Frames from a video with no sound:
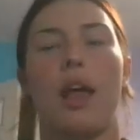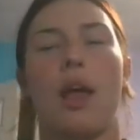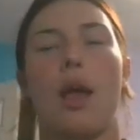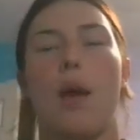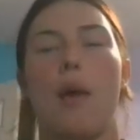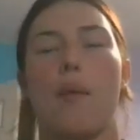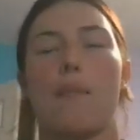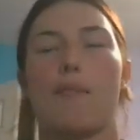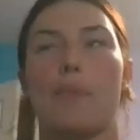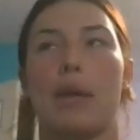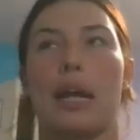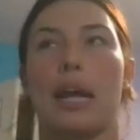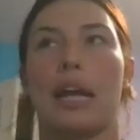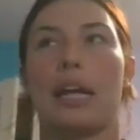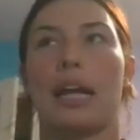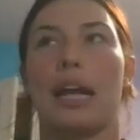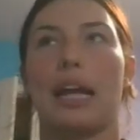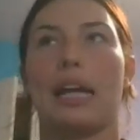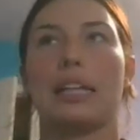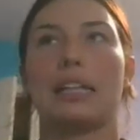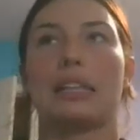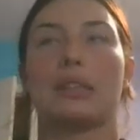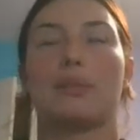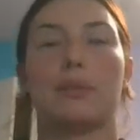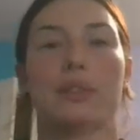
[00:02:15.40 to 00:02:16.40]
pick
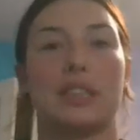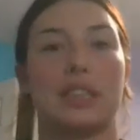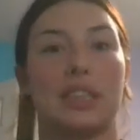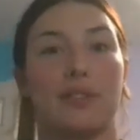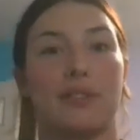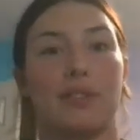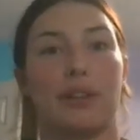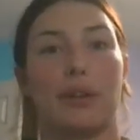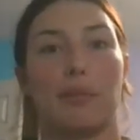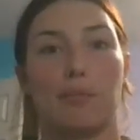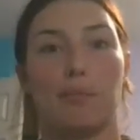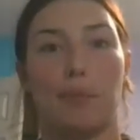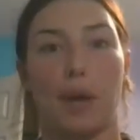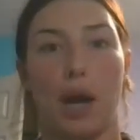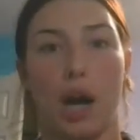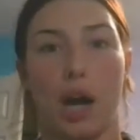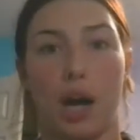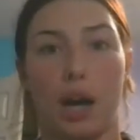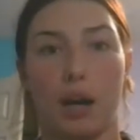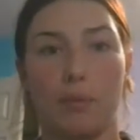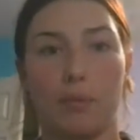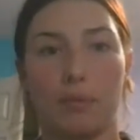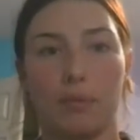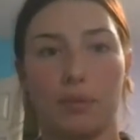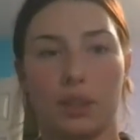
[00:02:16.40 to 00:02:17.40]
a specific
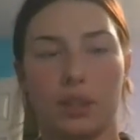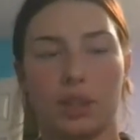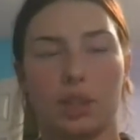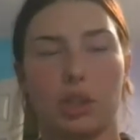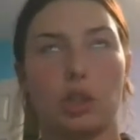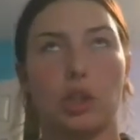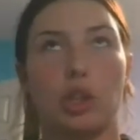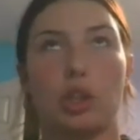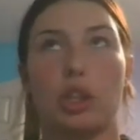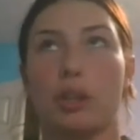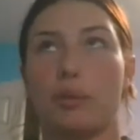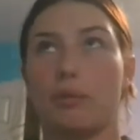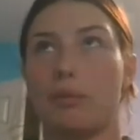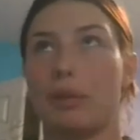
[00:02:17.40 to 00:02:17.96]
bomb. So you can